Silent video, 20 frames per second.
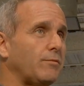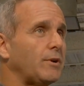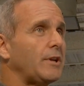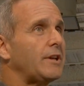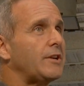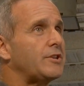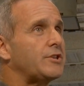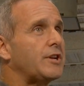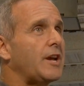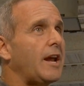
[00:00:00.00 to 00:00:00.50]

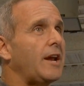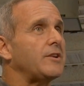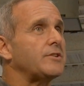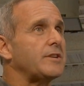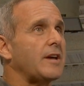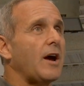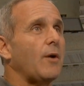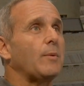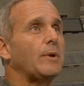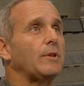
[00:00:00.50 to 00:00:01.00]
really
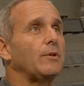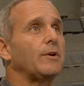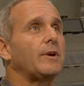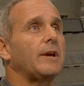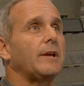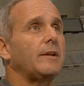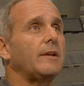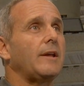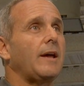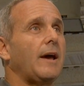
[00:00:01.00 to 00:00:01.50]
changed how we look
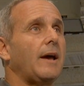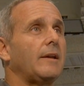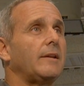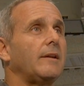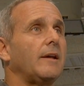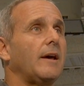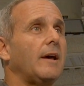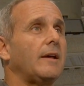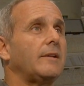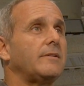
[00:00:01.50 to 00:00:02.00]

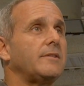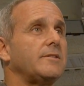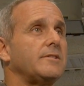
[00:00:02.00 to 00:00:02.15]
at